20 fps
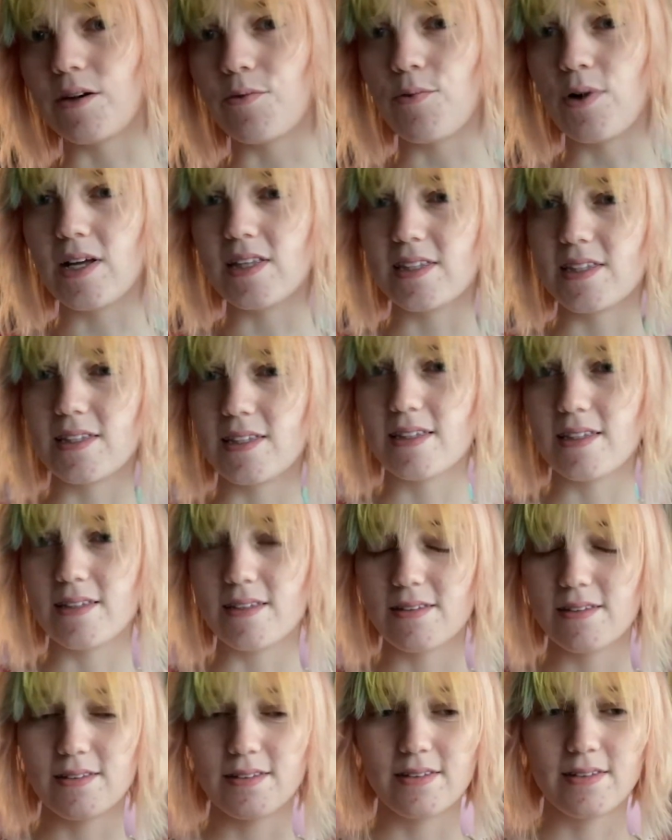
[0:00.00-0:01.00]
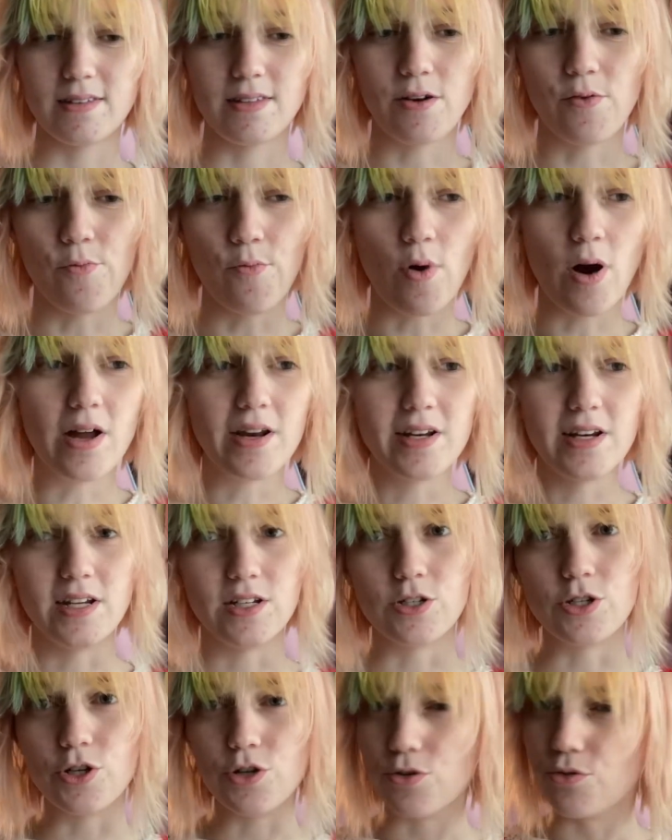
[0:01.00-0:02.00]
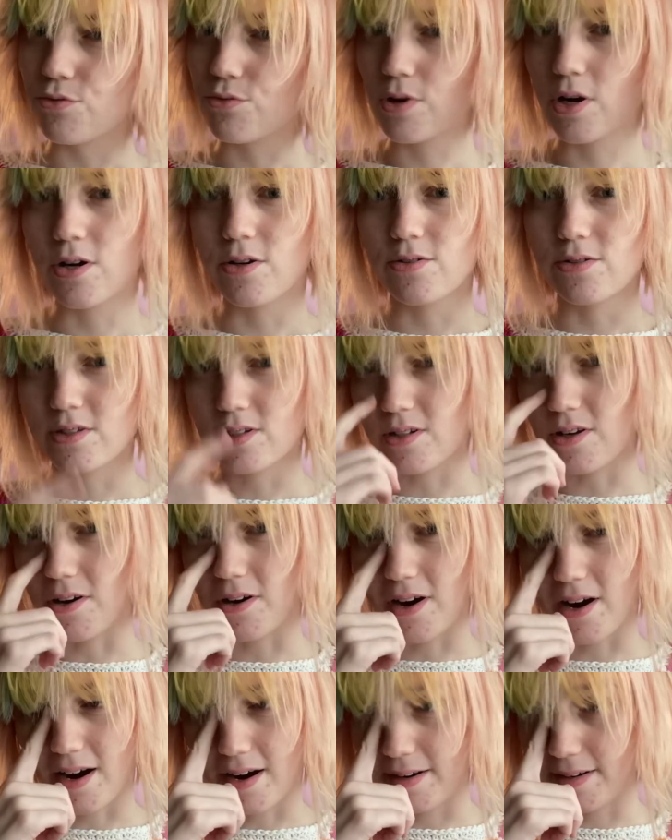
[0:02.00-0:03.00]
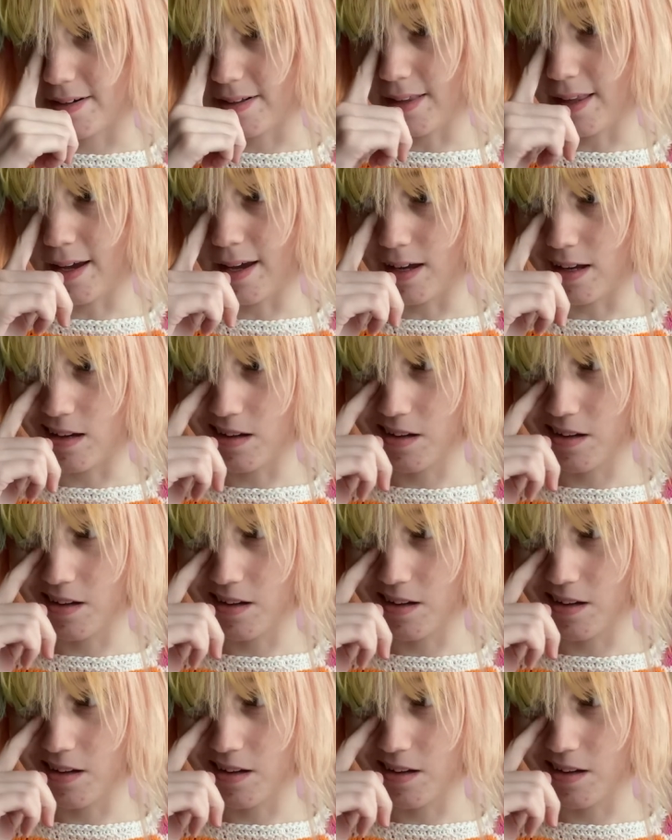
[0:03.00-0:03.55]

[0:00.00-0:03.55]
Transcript: 1 and 2 rows are kind of like,